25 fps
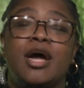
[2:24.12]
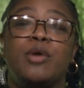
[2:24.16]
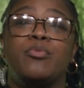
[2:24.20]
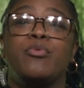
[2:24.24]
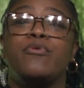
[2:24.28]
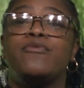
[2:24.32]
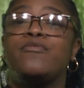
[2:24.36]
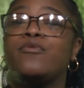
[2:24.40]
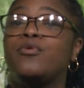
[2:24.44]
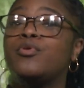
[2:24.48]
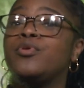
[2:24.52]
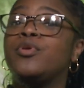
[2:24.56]
Now,
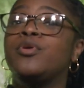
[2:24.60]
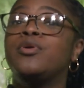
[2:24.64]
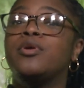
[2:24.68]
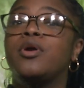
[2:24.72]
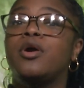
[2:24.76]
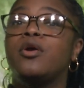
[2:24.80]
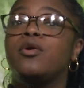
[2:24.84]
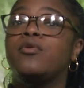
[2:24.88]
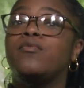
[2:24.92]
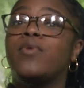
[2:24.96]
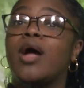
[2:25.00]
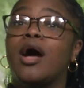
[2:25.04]
before you
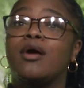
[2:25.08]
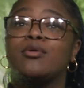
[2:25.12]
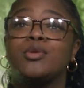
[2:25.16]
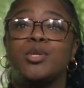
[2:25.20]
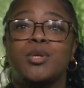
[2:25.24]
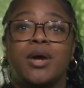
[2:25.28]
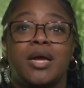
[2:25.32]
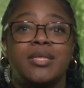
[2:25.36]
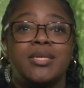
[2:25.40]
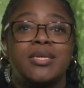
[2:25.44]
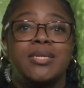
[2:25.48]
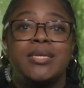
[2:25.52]
go
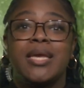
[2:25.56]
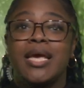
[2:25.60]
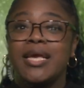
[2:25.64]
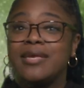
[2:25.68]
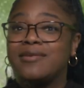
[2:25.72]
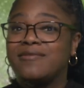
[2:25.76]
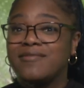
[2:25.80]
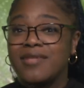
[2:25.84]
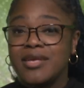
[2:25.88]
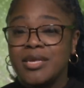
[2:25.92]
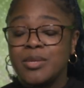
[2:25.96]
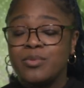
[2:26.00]
around trying to
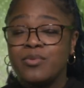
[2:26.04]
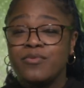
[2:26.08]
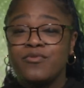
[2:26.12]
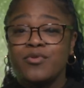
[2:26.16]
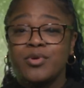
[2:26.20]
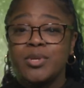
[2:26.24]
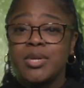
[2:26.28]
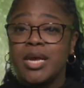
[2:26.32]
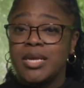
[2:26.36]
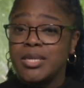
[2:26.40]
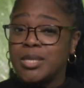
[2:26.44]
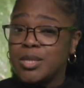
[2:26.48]
taste things with
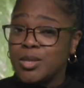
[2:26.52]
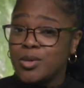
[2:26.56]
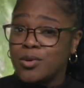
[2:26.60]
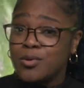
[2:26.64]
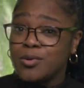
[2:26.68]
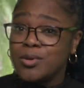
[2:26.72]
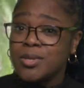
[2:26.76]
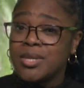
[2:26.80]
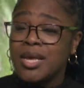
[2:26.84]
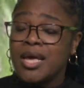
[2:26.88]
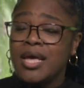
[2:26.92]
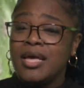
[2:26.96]
your
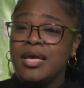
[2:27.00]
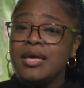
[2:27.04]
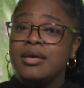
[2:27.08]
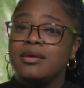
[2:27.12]
testicles,